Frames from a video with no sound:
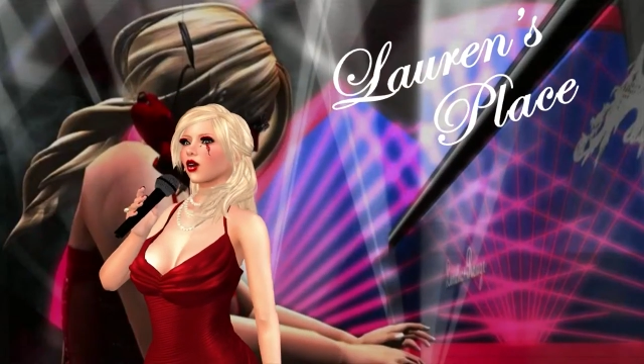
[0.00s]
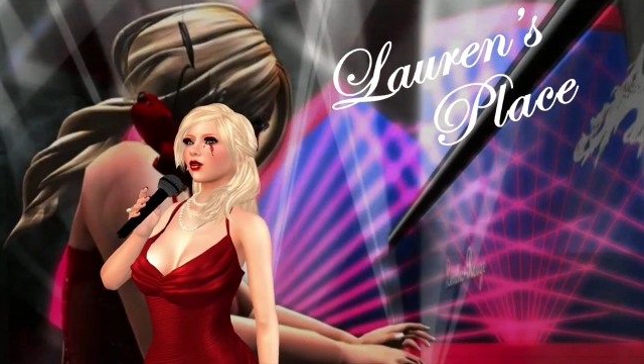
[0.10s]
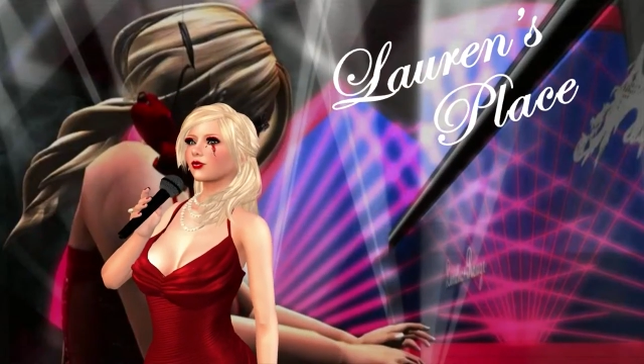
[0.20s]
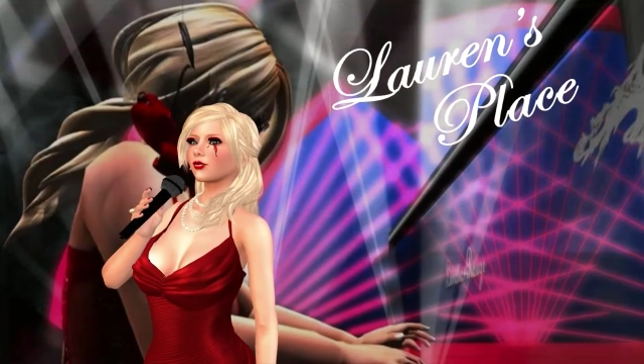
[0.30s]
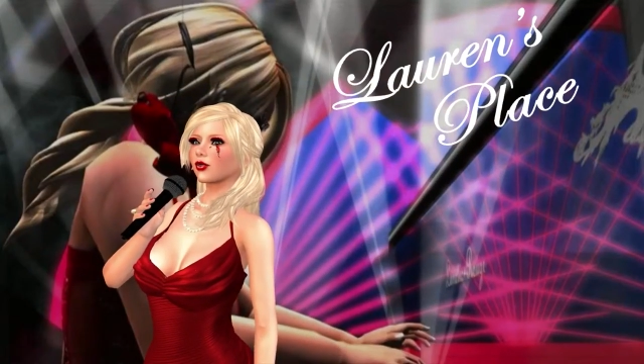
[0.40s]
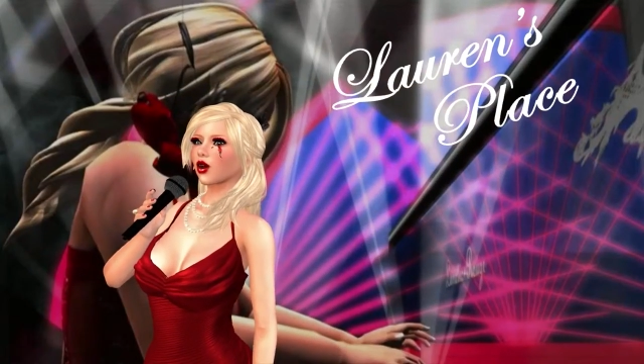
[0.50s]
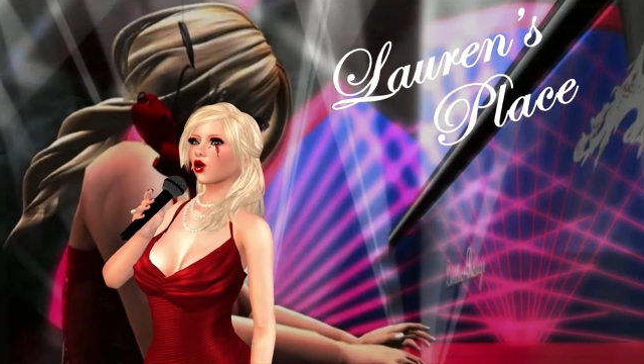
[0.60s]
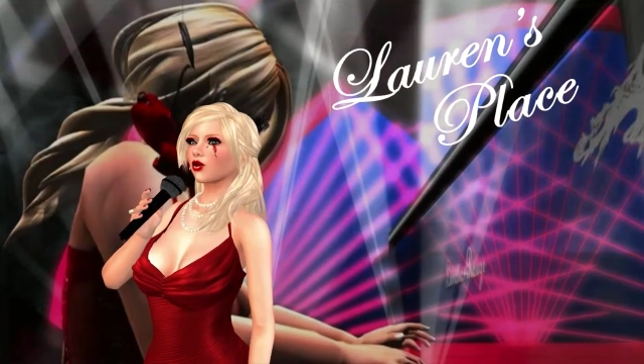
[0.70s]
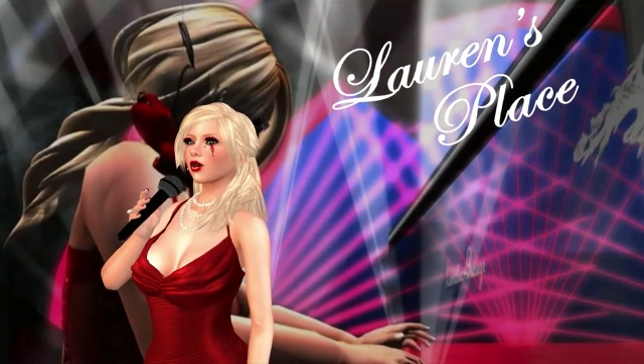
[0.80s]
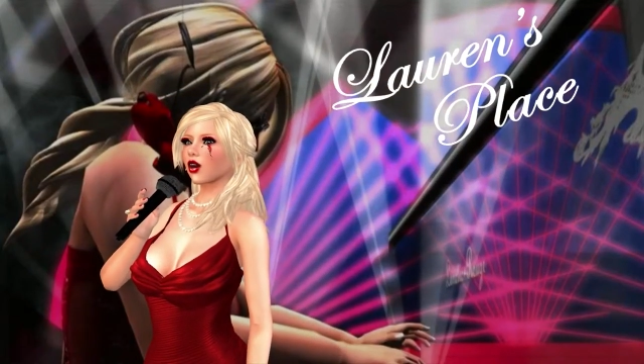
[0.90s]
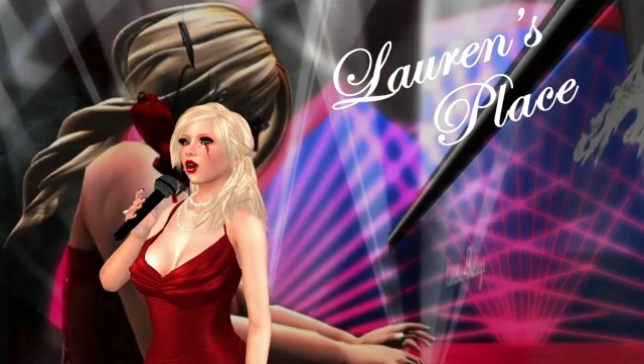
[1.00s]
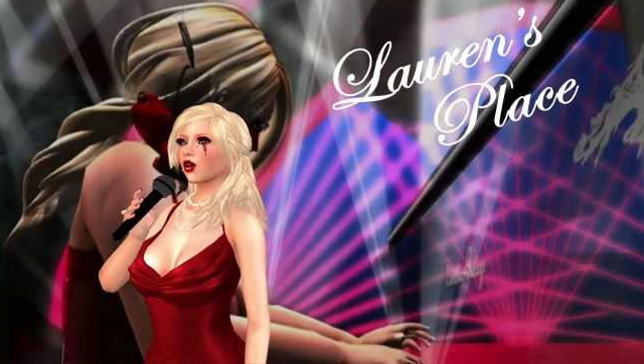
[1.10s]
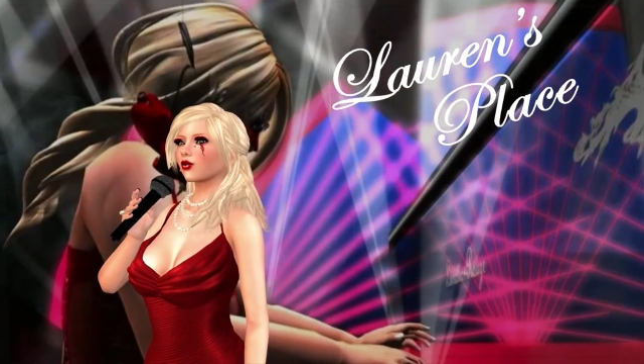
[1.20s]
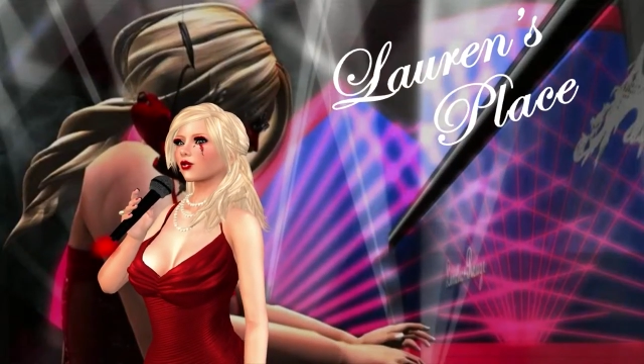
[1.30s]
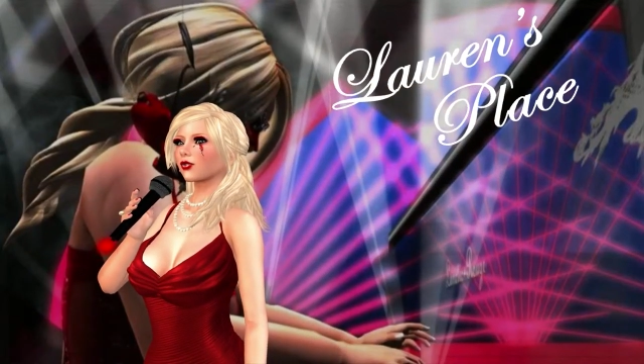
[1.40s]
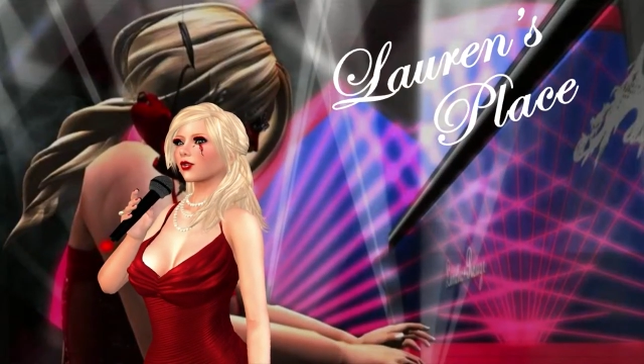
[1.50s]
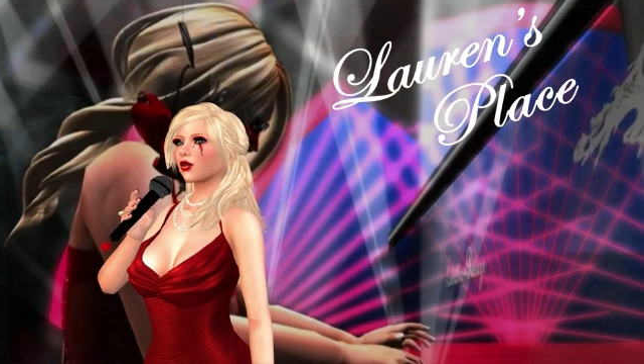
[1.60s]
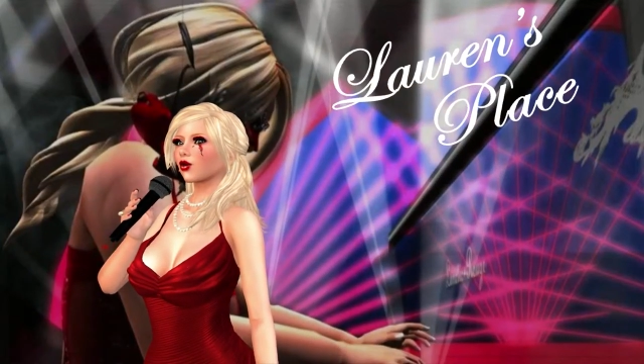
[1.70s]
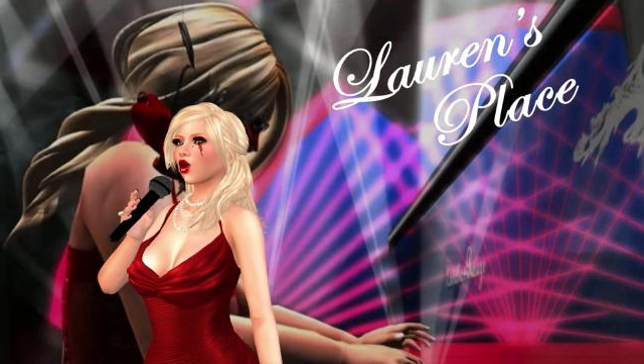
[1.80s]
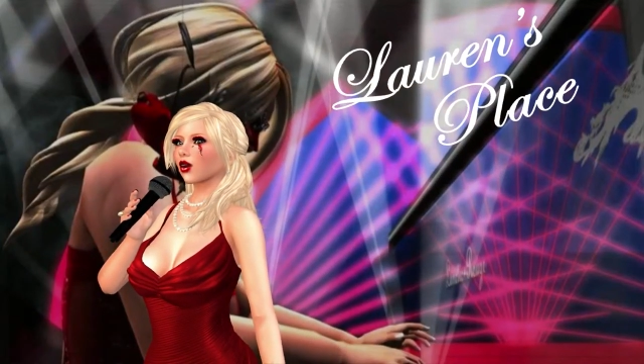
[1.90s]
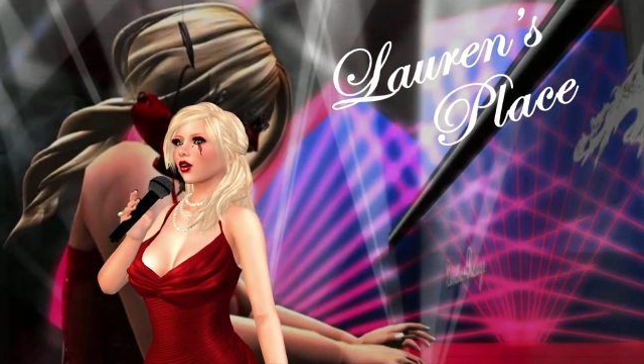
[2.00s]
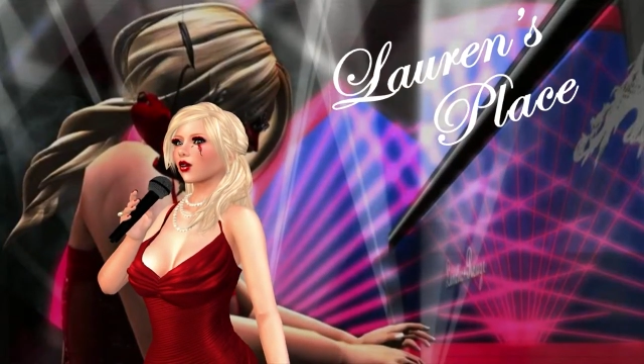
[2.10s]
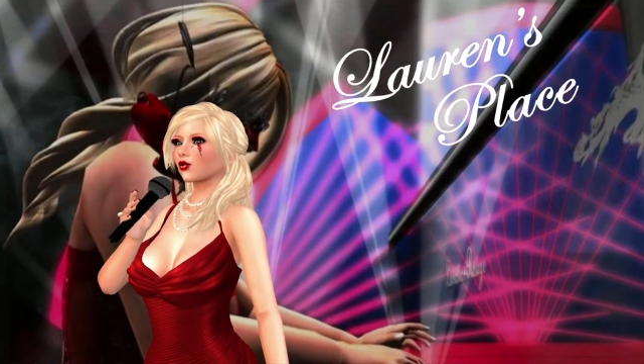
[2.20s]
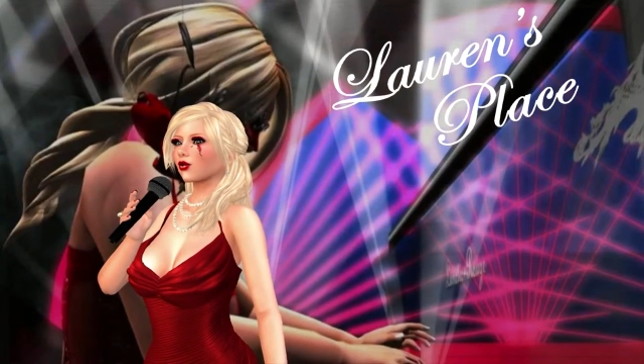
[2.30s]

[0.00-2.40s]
other one besides Jim Belushi? Dan Aykroyd.